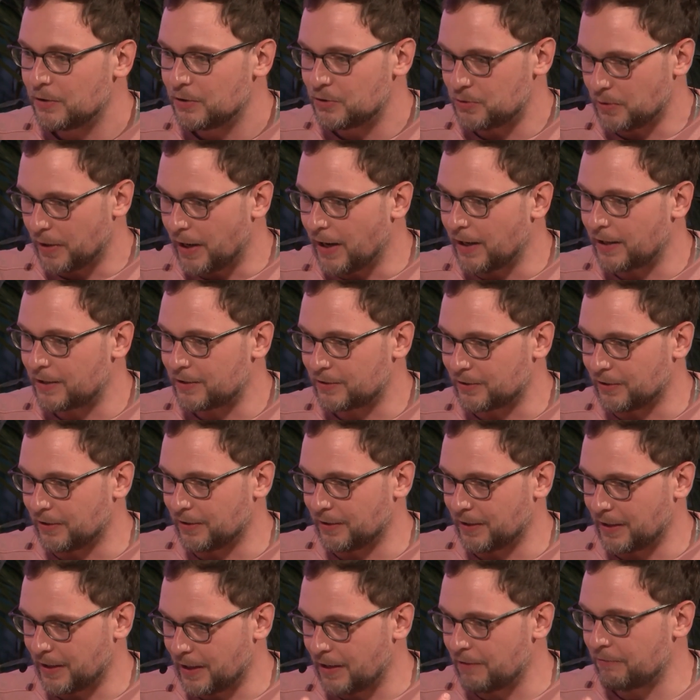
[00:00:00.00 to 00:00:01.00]
to act
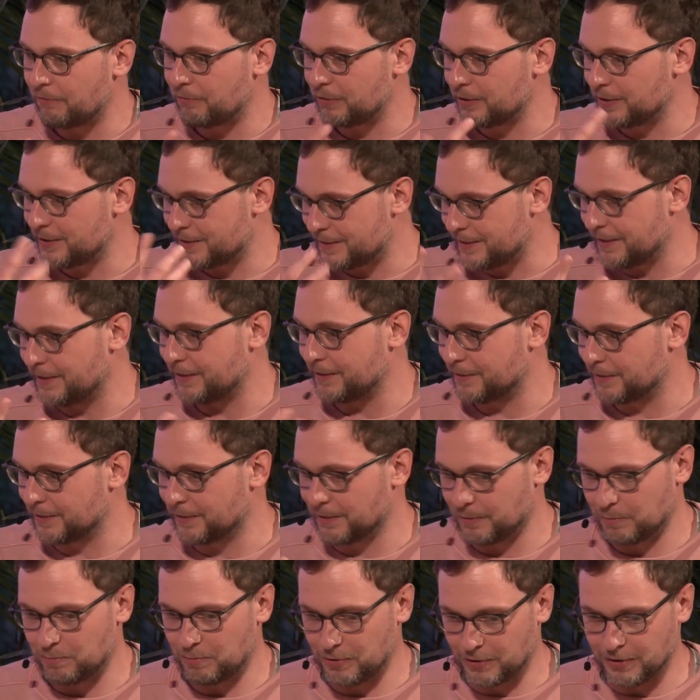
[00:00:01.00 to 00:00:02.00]
on, that every
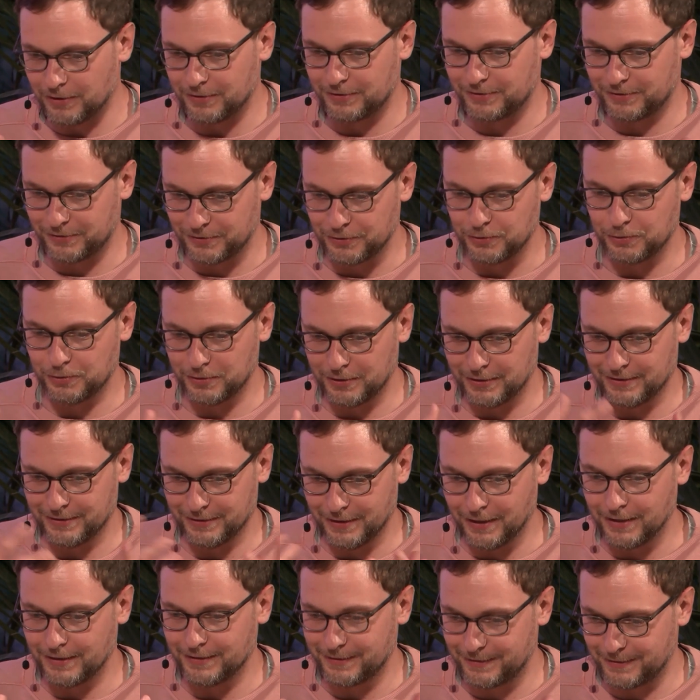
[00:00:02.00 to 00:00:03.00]
single person who
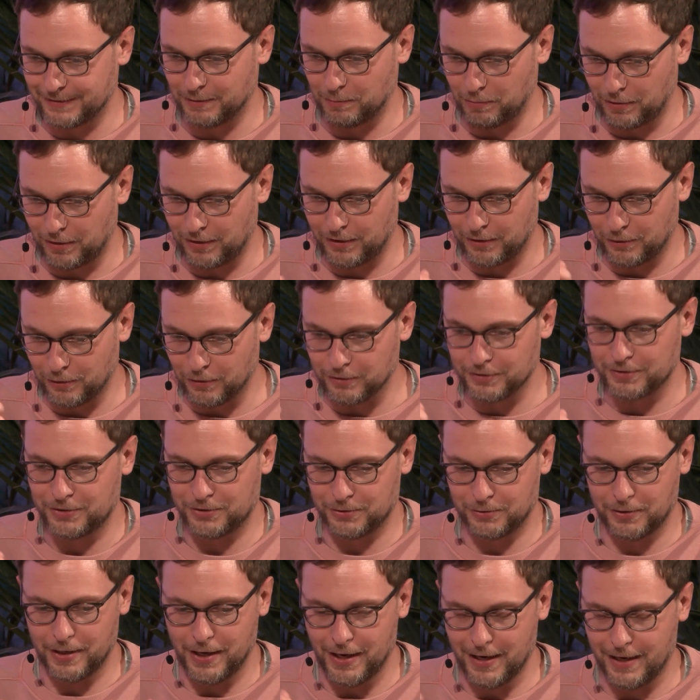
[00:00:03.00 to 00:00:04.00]
designs something
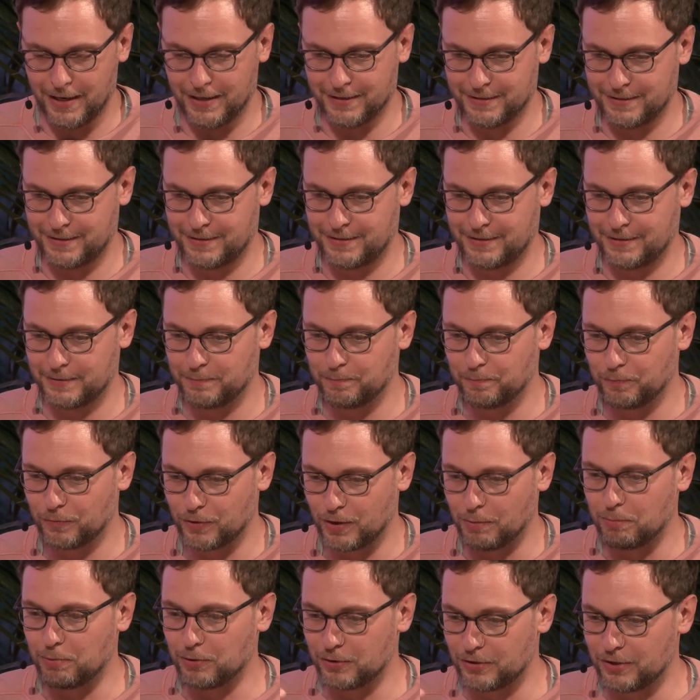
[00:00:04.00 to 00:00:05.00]
also has
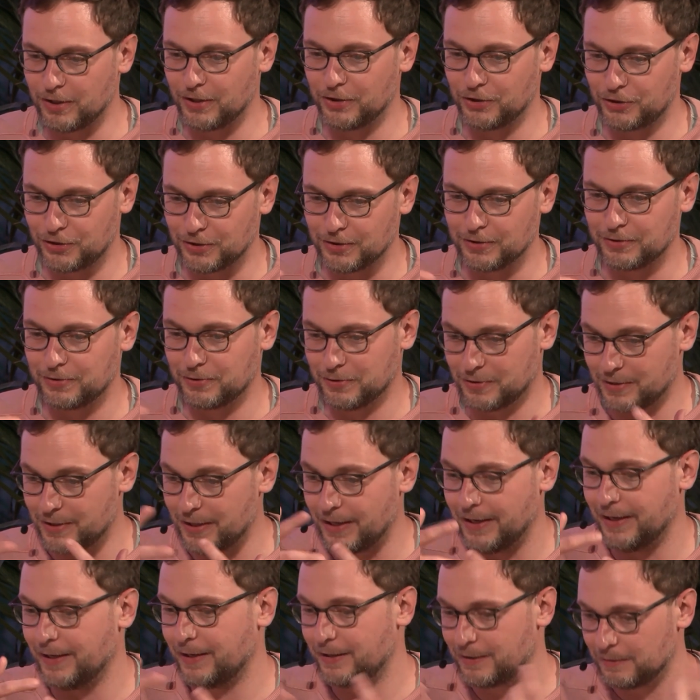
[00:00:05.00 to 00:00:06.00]
the potential to
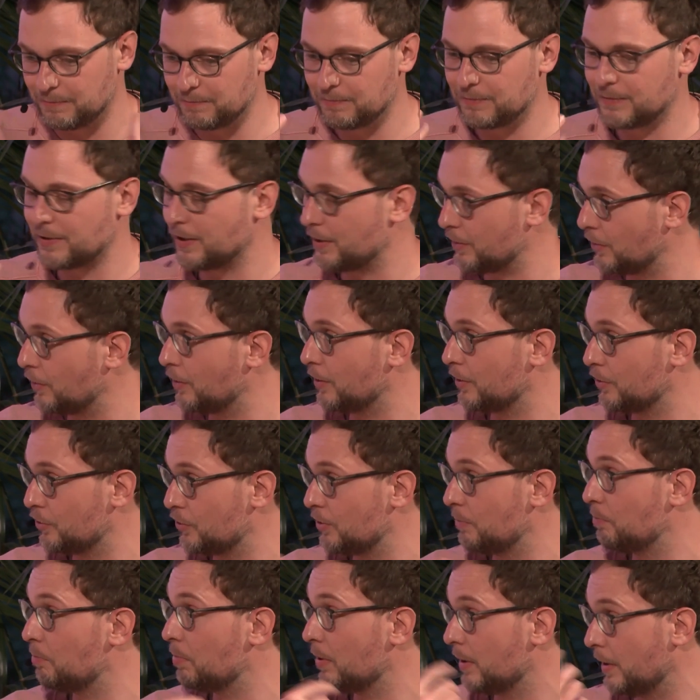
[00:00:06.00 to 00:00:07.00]
take
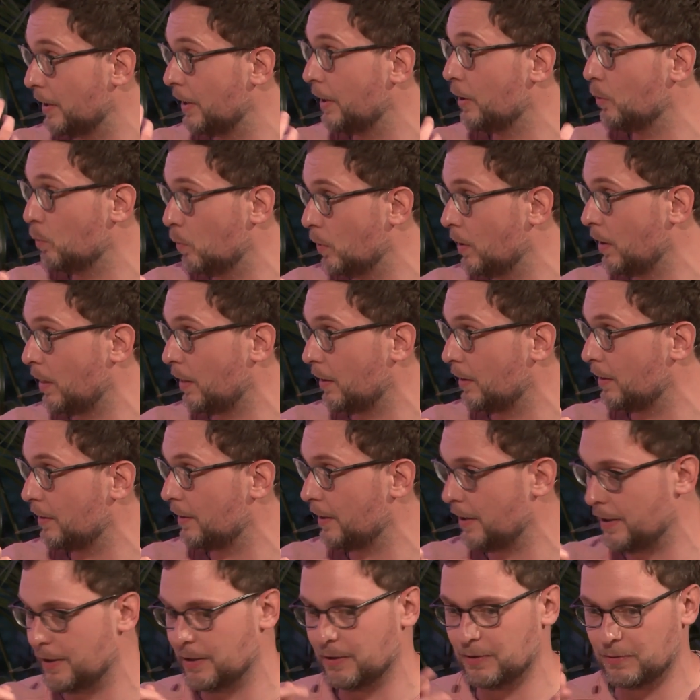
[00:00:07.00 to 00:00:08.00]
technology, play with
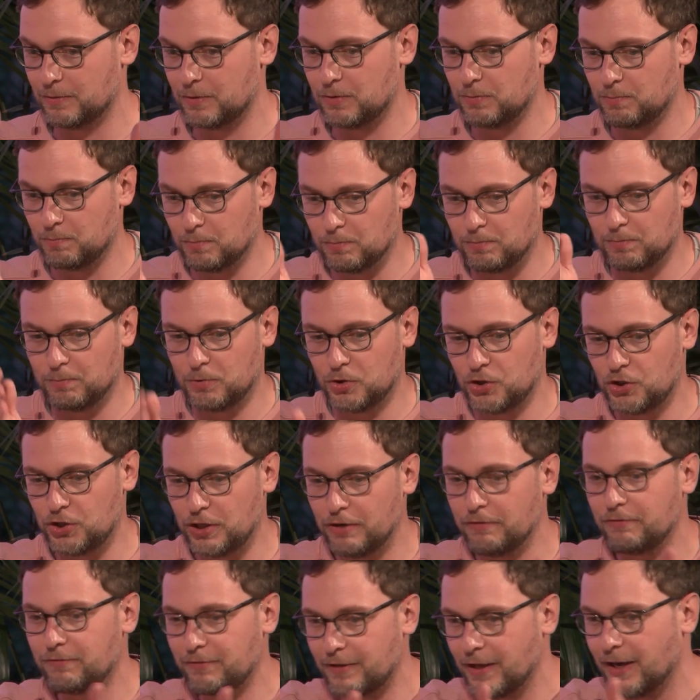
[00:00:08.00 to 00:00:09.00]
it, and
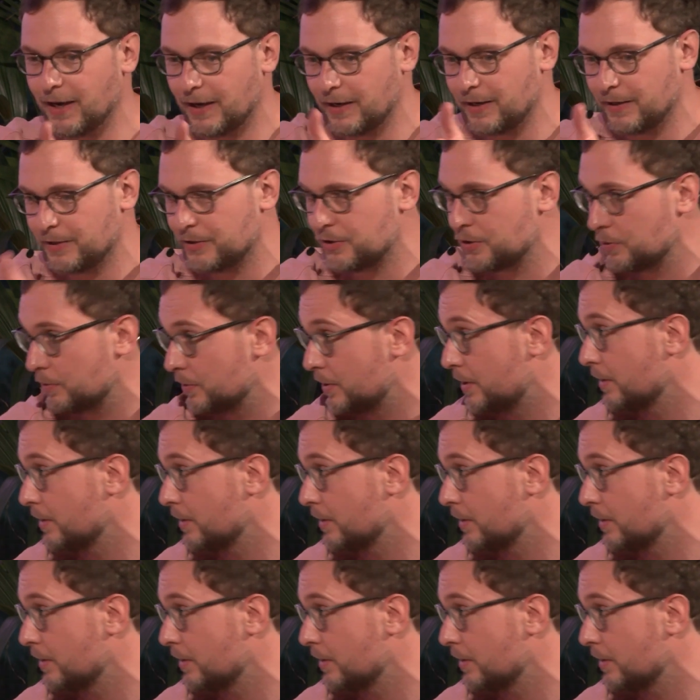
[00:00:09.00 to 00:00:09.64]
shift that into a